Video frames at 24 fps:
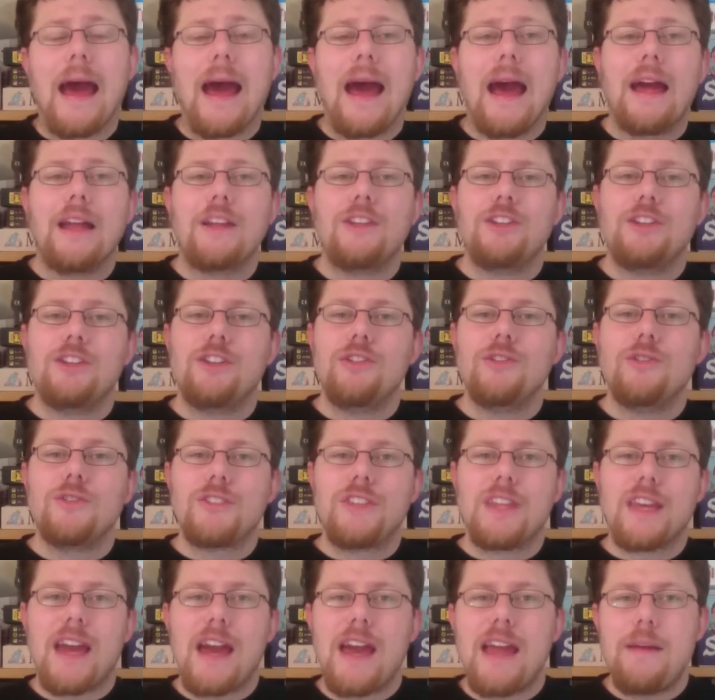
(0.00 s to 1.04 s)
and
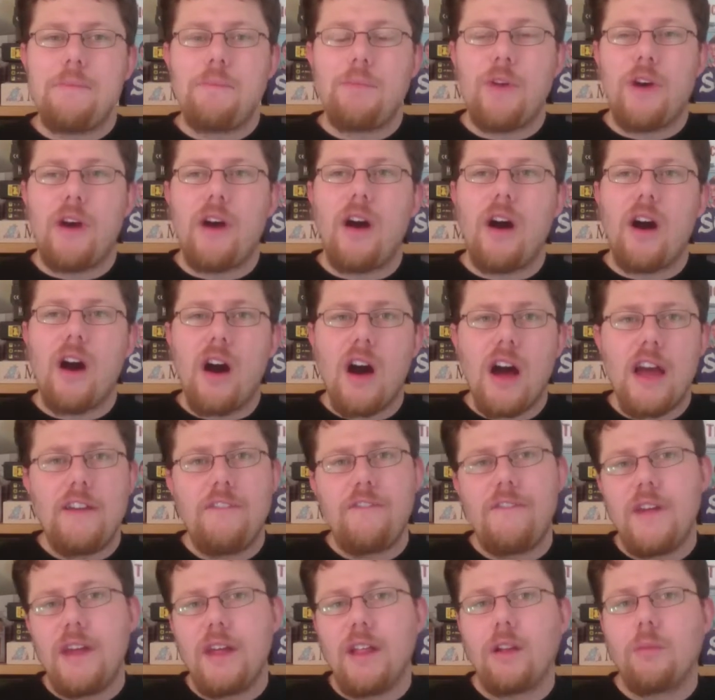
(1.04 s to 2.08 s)
use the game that I
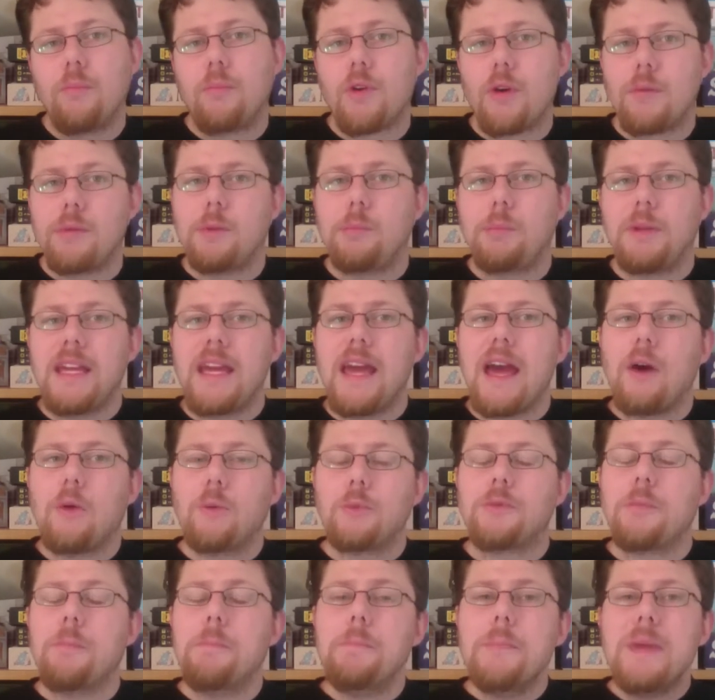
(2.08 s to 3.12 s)
feel probably
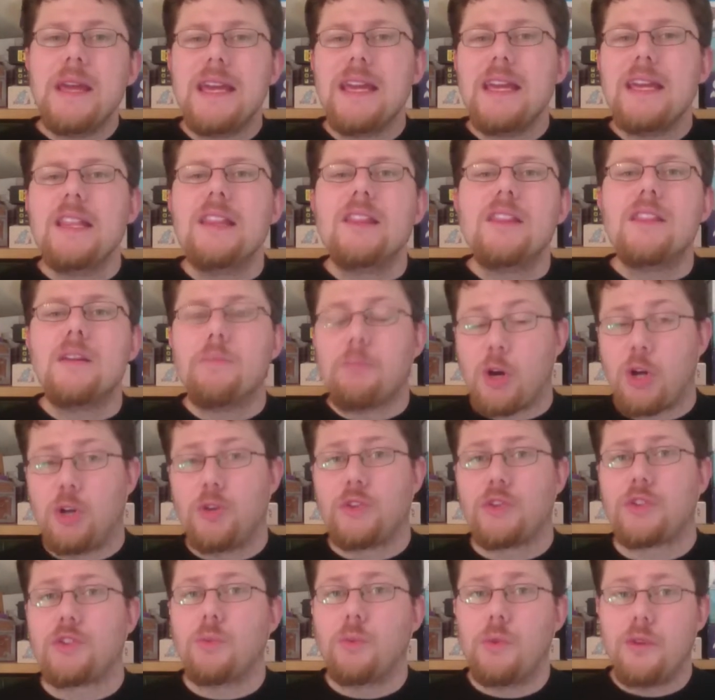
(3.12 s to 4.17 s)
helped me the
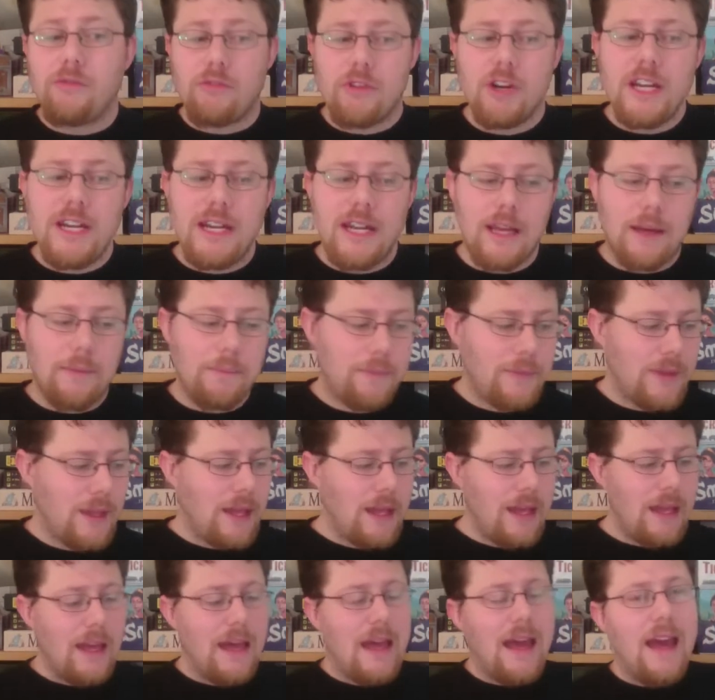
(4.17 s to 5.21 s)
most with reading.
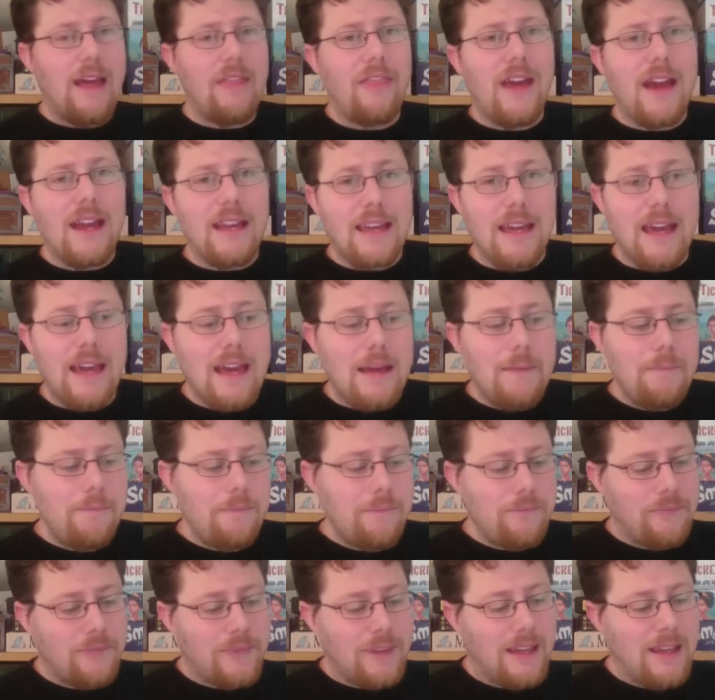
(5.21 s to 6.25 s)
And that game
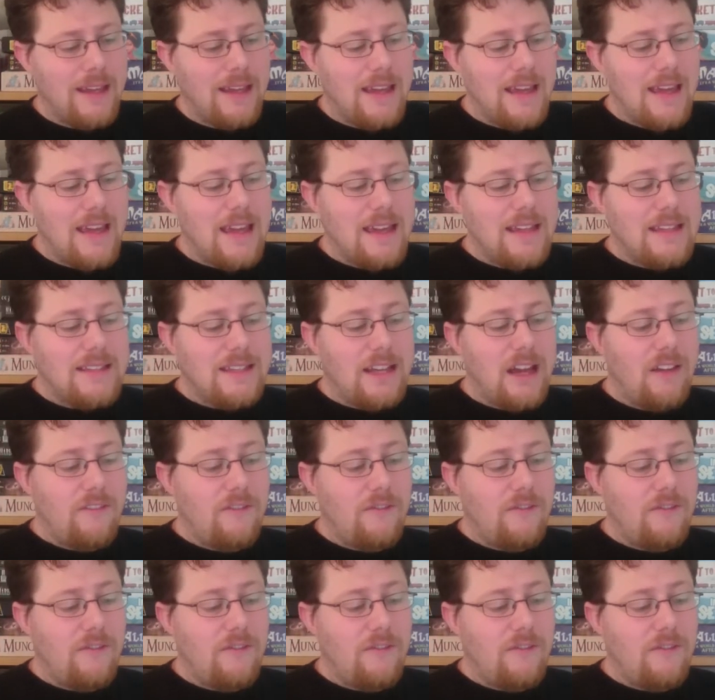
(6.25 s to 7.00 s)
is,